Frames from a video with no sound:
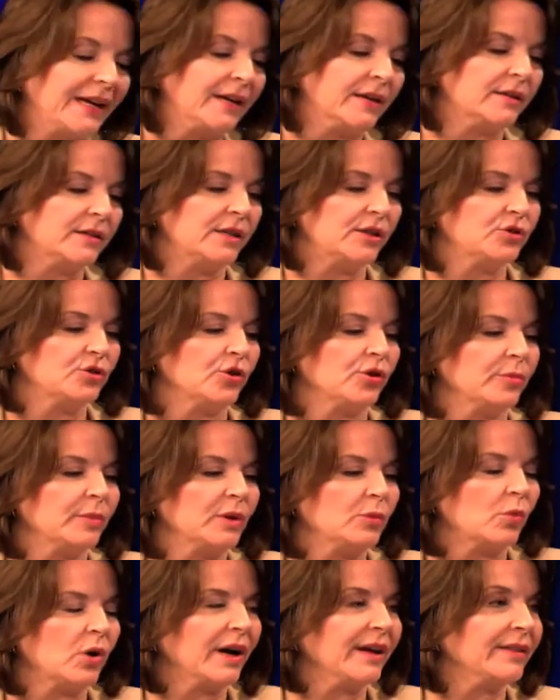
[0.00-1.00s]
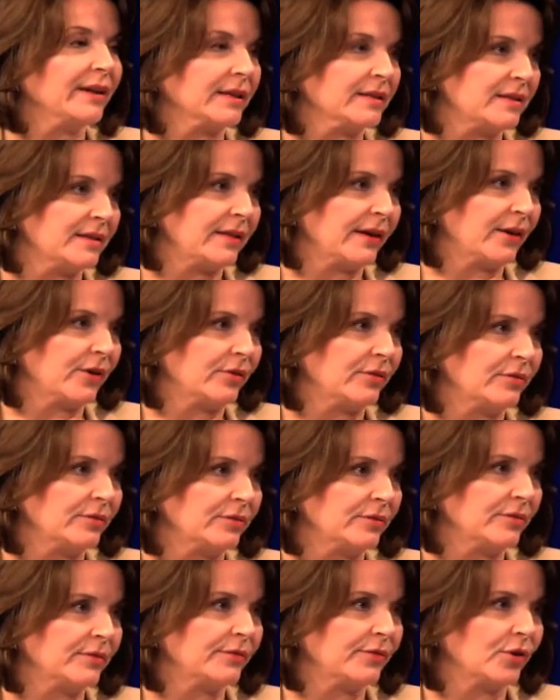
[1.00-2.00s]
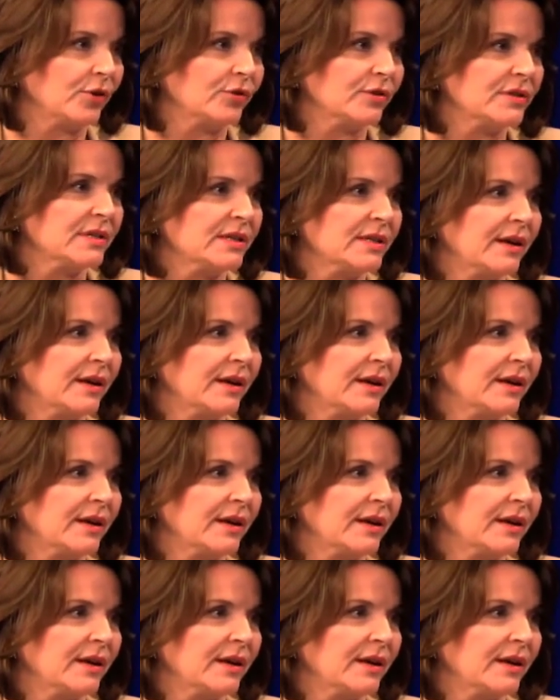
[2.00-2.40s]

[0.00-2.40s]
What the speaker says: determine why that's there first